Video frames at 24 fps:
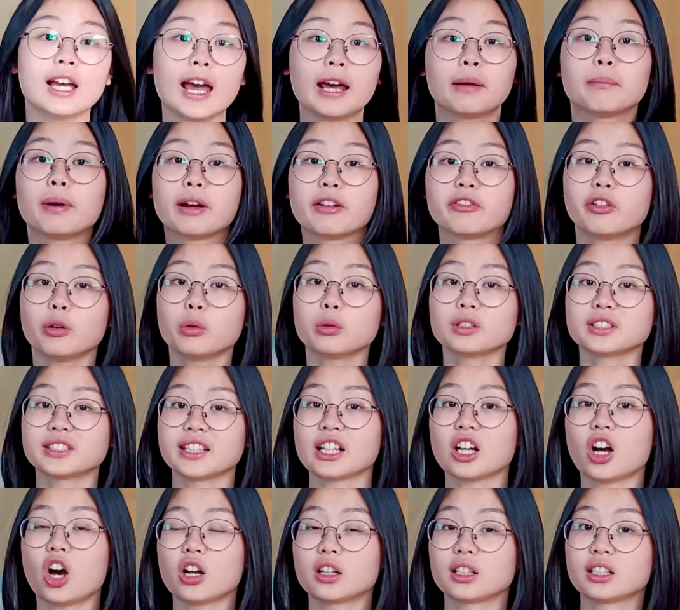And by
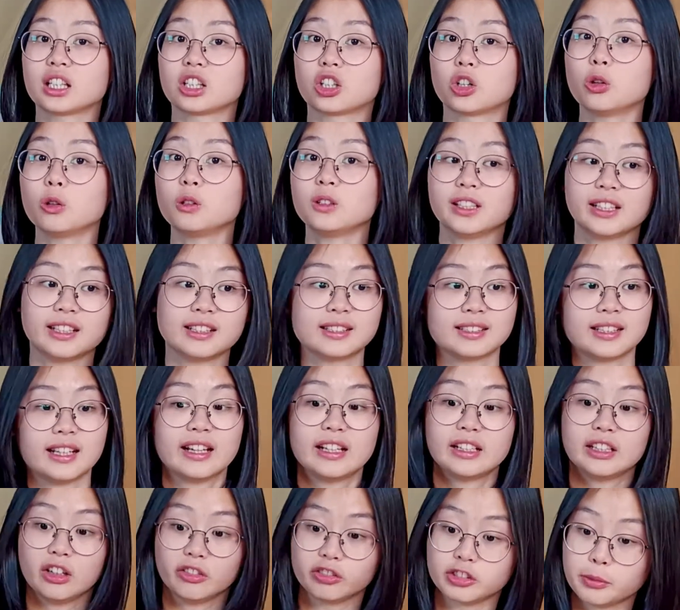focusing on the goal
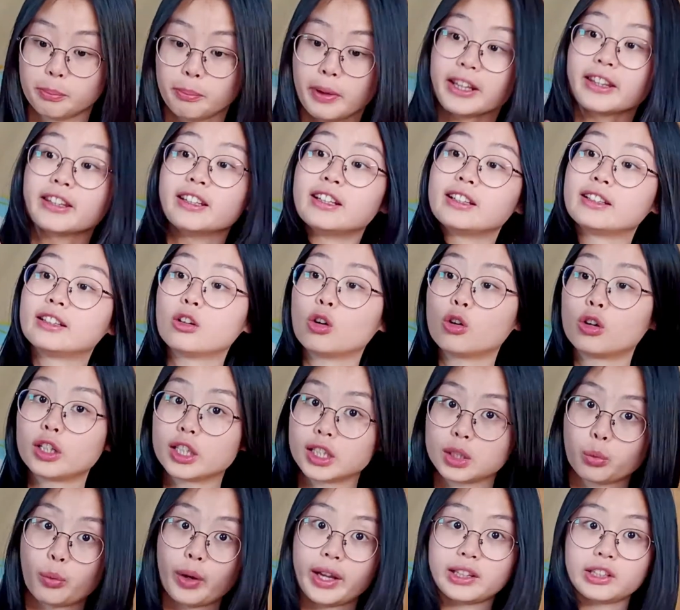instead of the method or
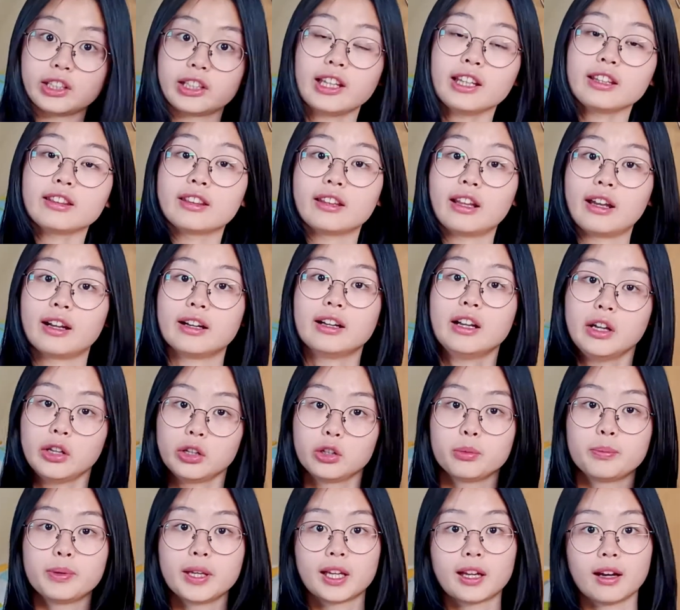the way to get there,
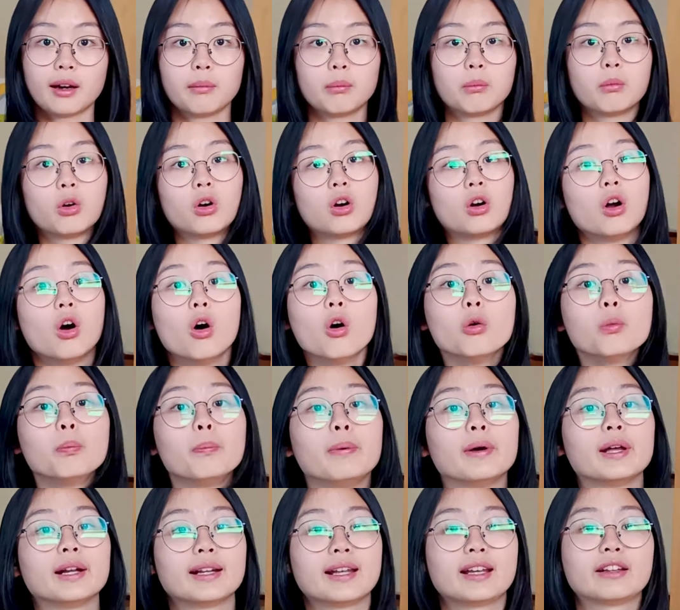you become more
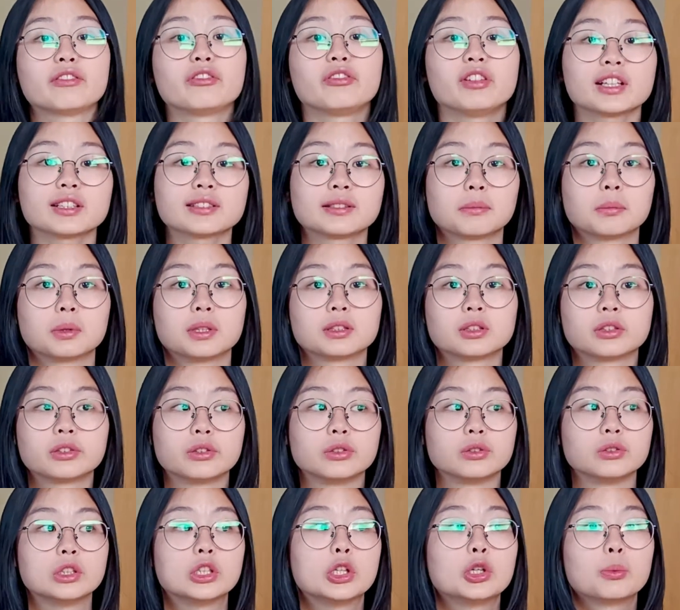open and flexible
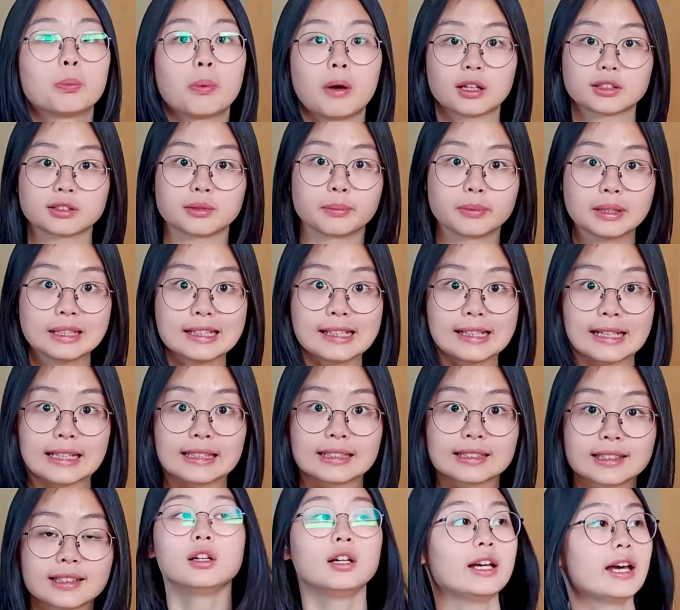to new
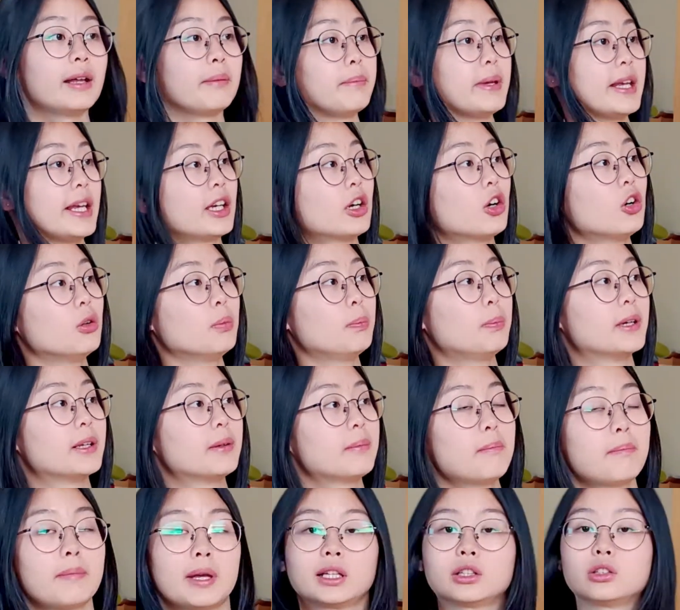possibilities. And being
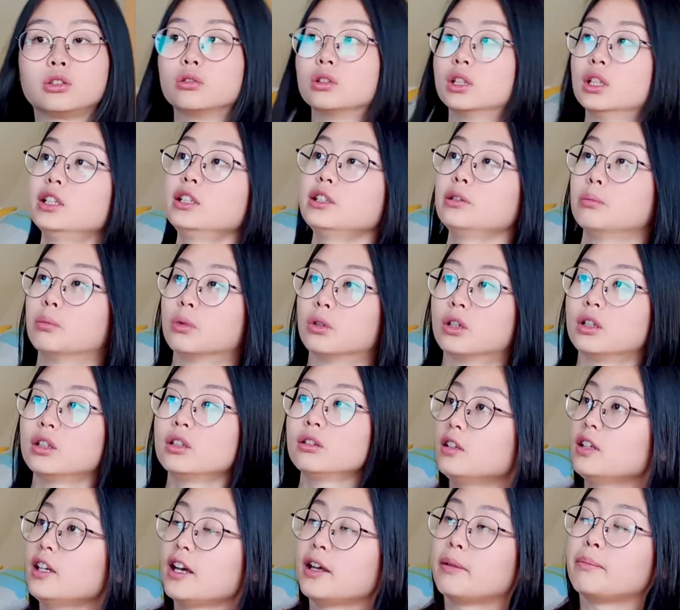open makes you learn more,
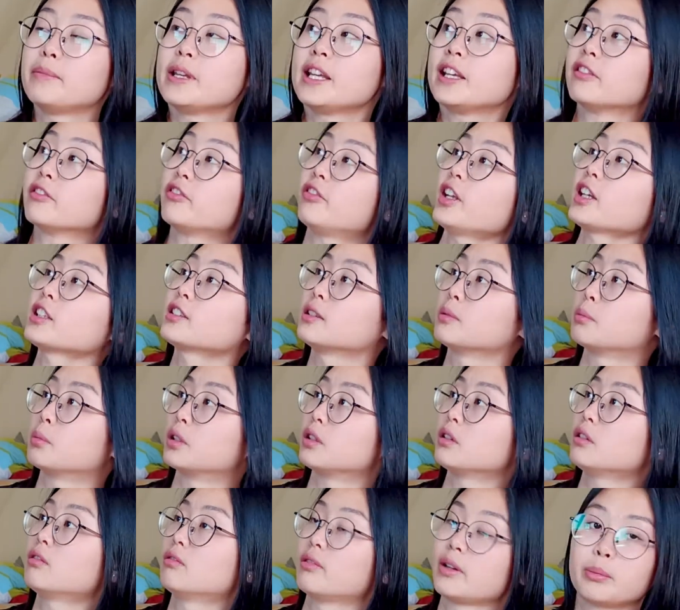and being
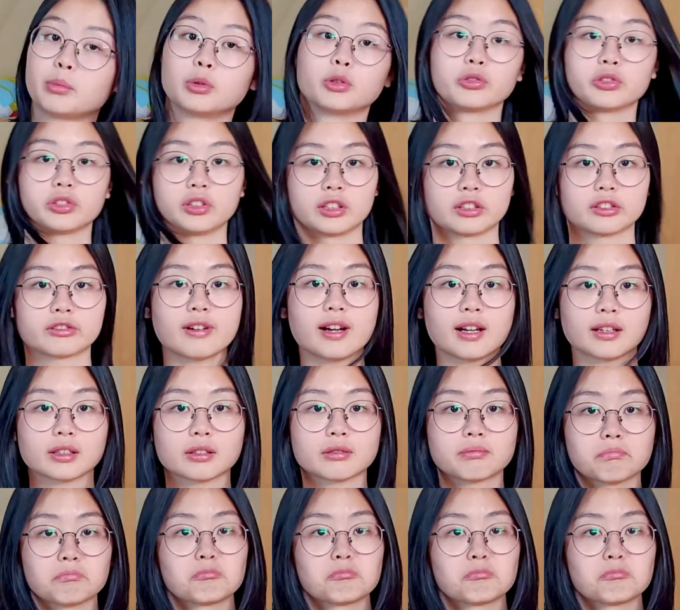flexible removes the stress.